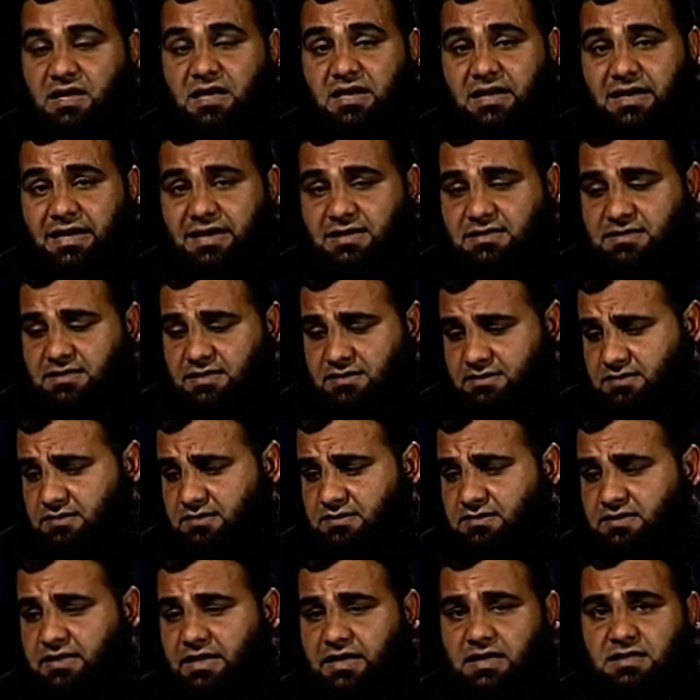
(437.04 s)
Let's
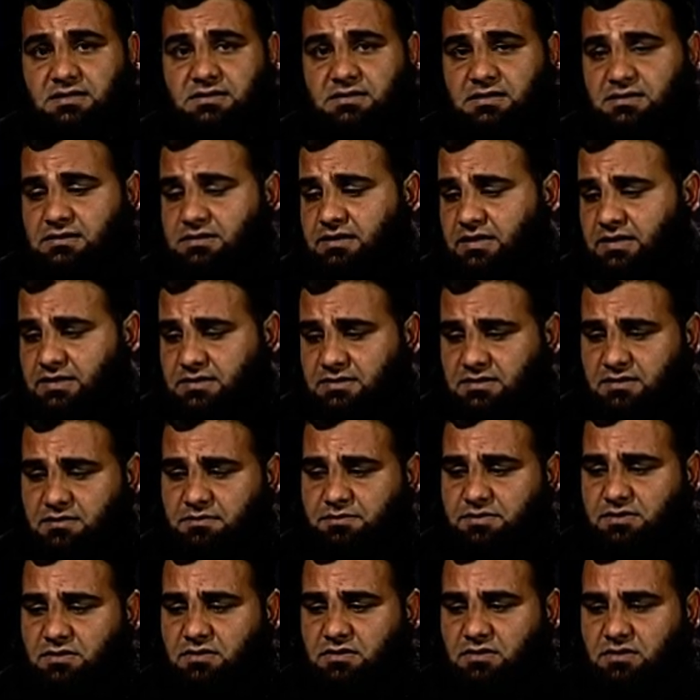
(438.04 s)
exercise this
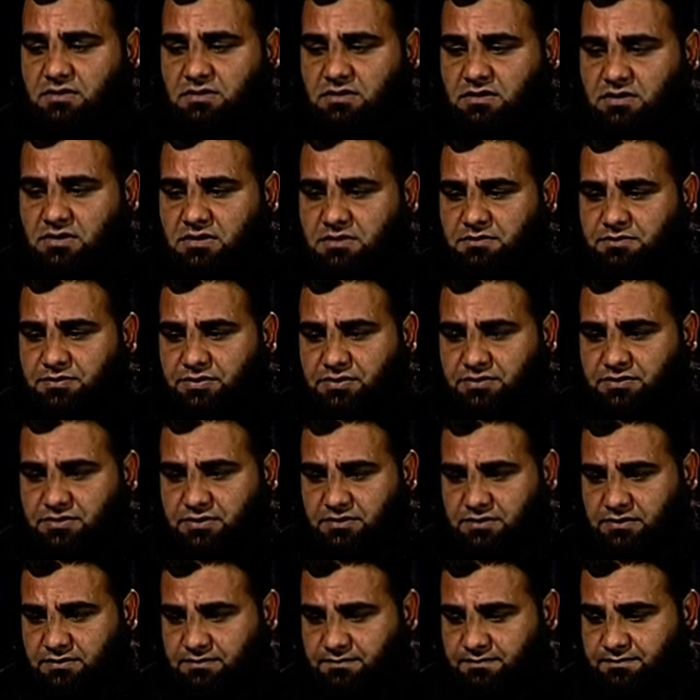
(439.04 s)
example on the
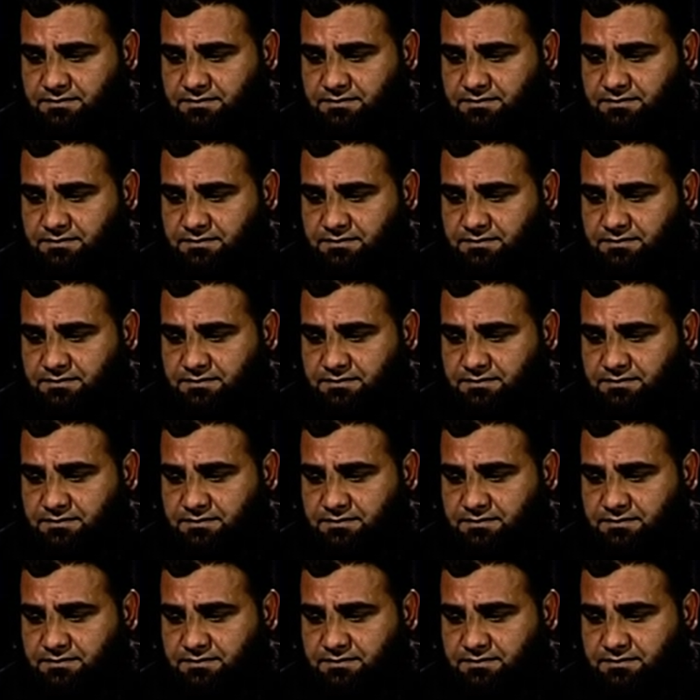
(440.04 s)
computer.